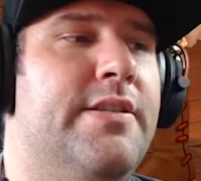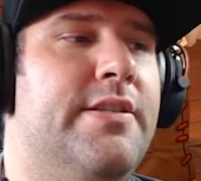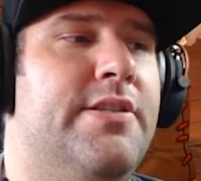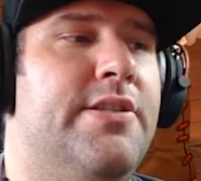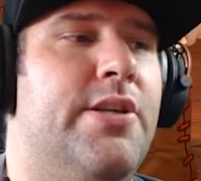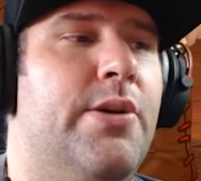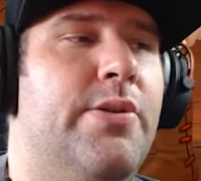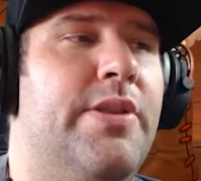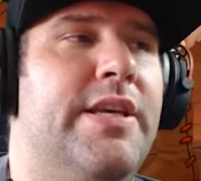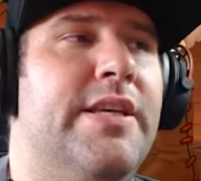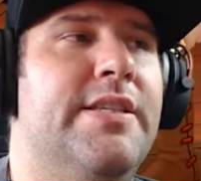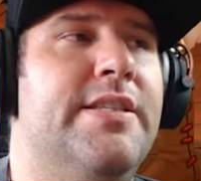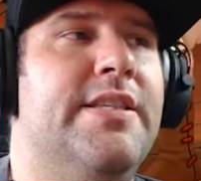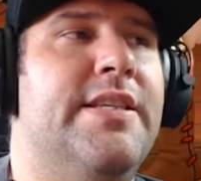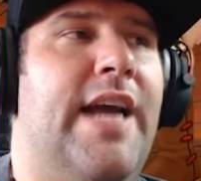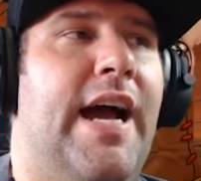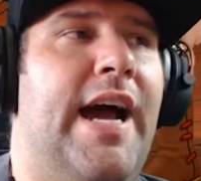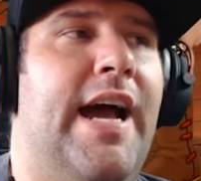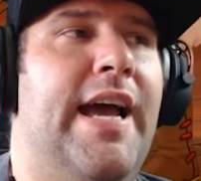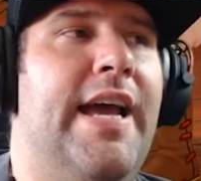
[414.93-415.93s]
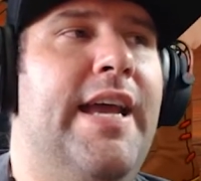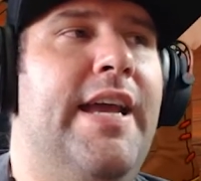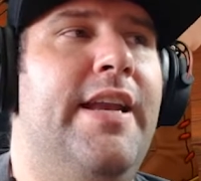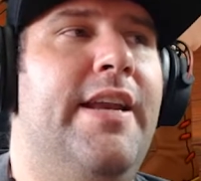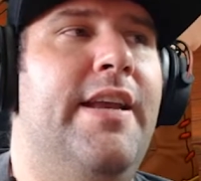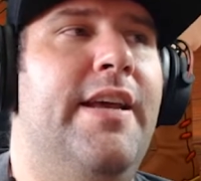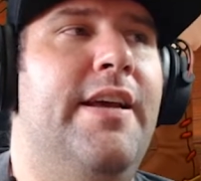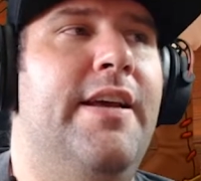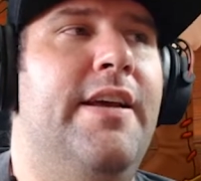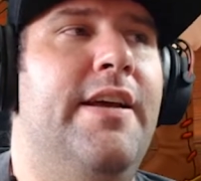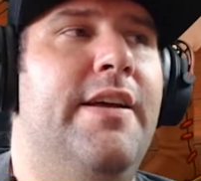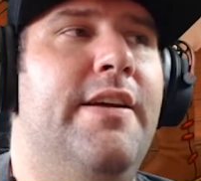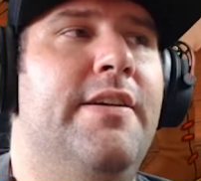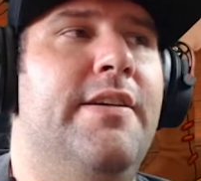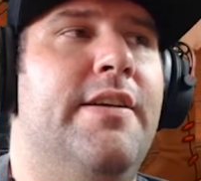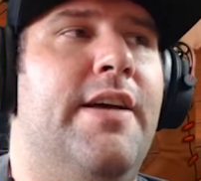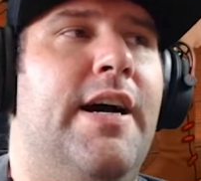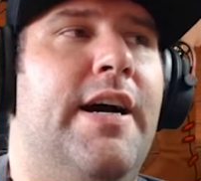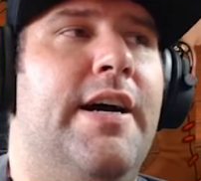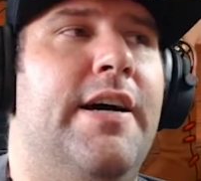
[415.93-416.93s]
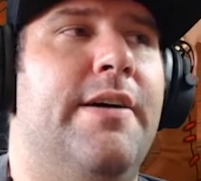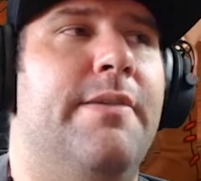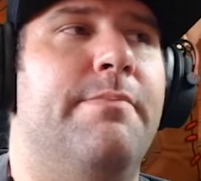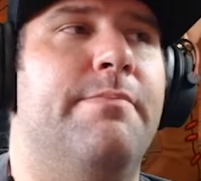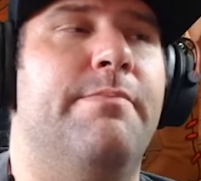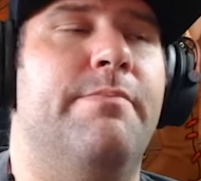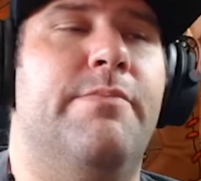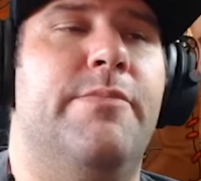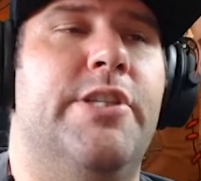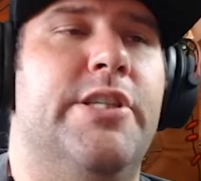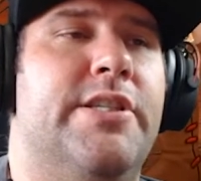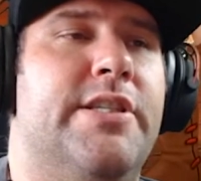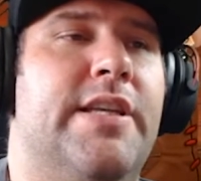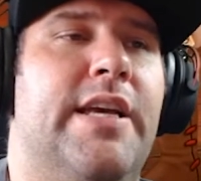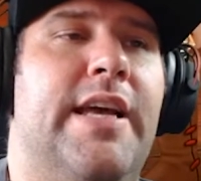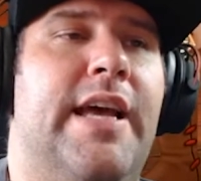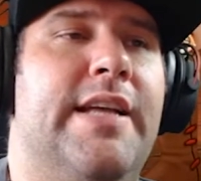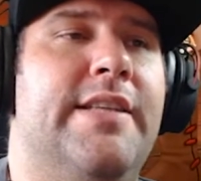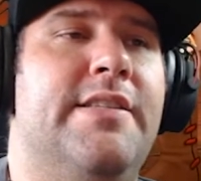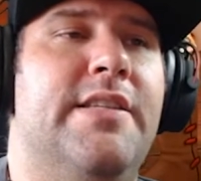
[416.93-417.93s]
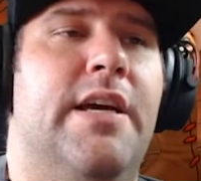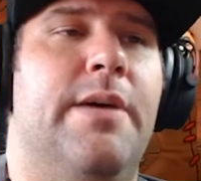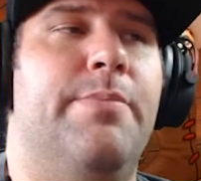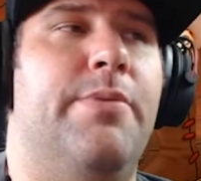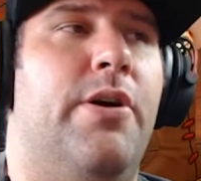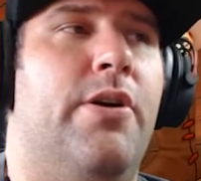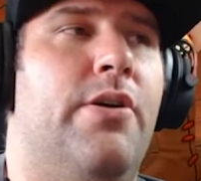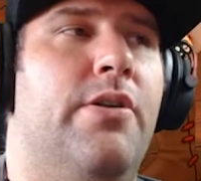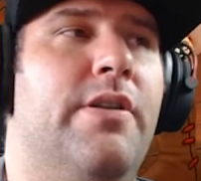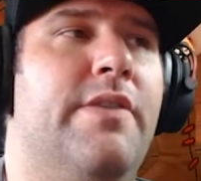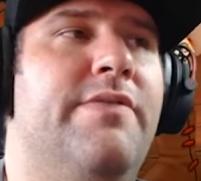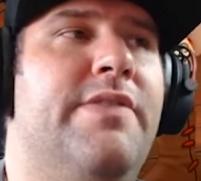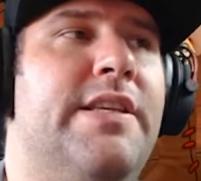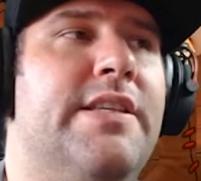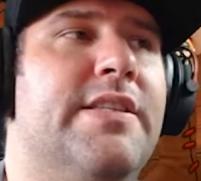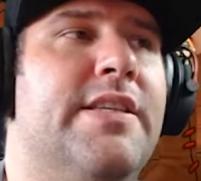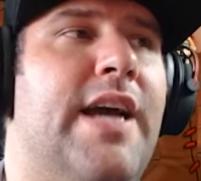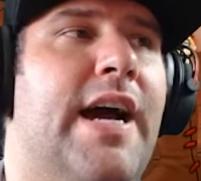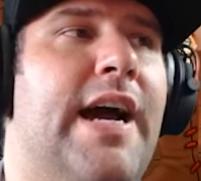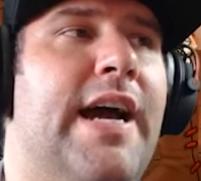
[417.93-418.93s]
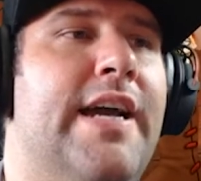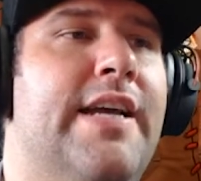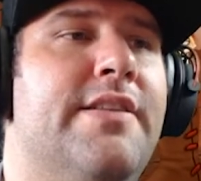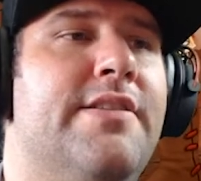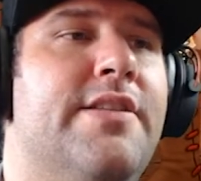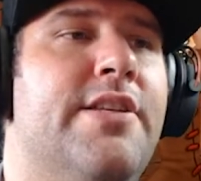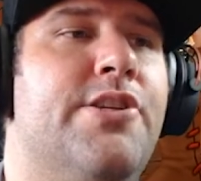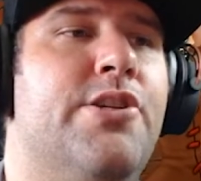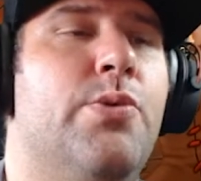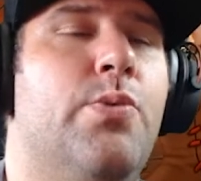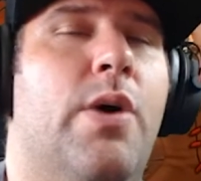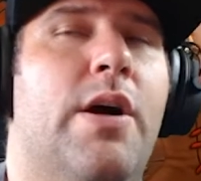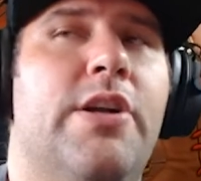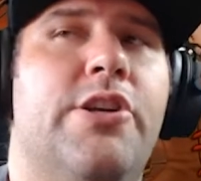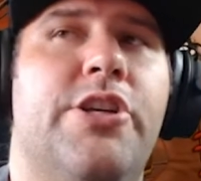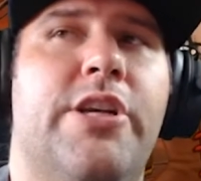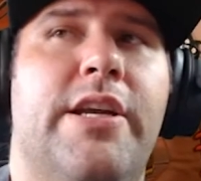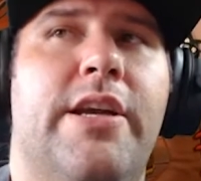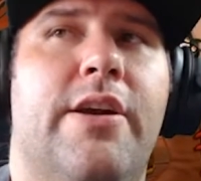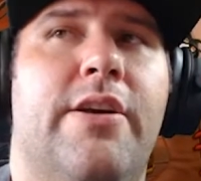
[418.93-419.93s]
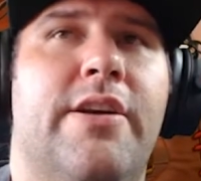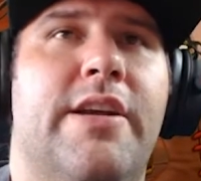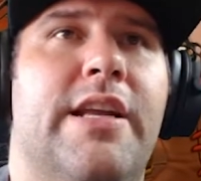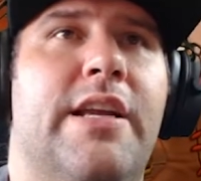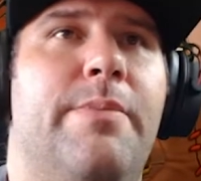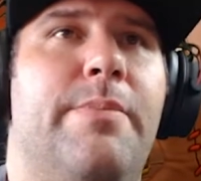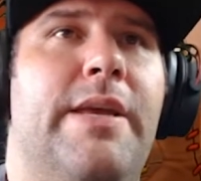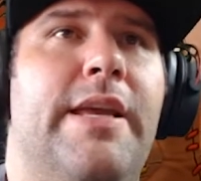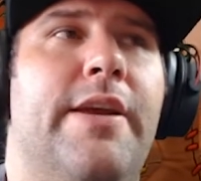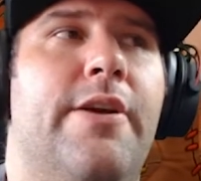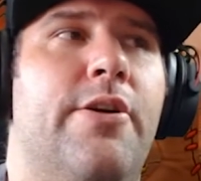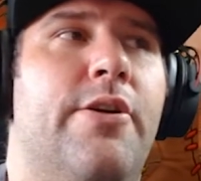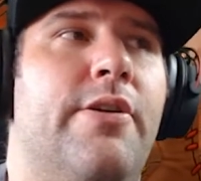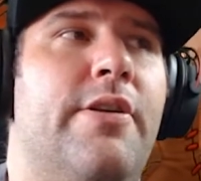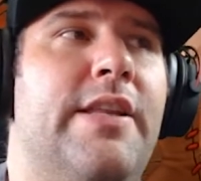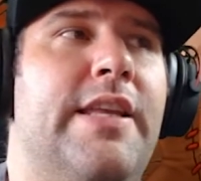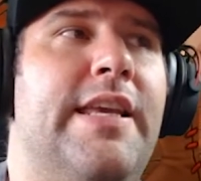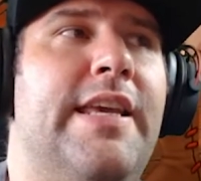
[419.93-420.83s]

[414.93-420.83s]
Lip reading: So this guide, just a heads up, all of these guides that you're watching are going to be early